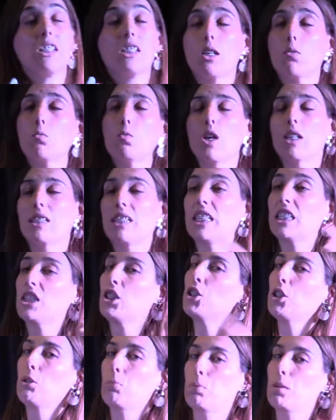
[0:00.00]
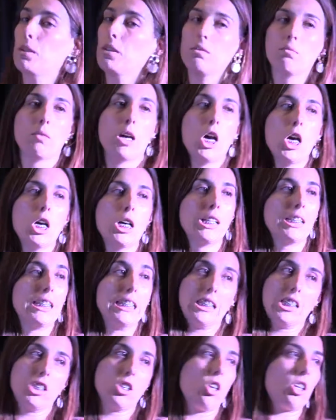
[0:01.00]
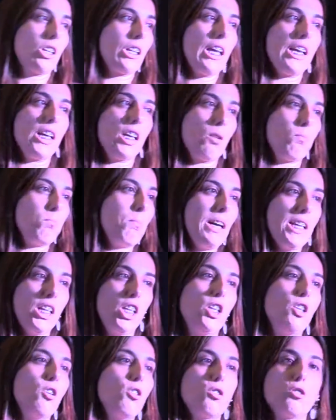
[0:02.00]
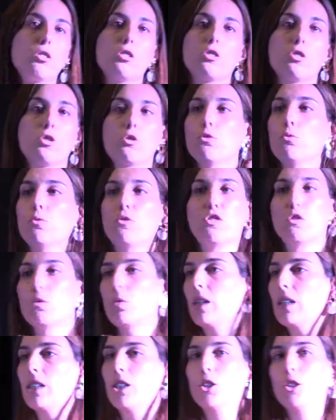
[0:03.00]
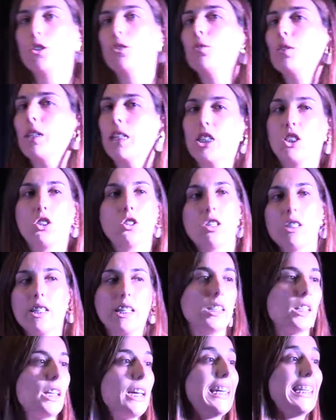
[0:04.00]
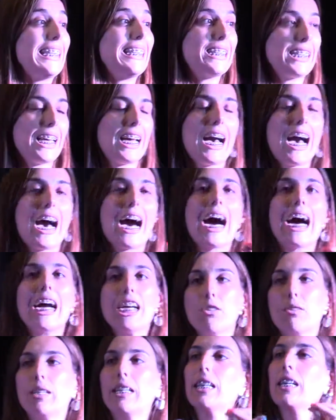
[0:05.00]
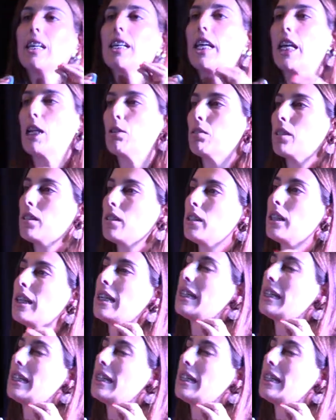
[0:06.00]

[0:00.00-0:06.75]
someone that is cheaper. It's not like buying yogurt 2 for 1. No, it's not that. It's hiring character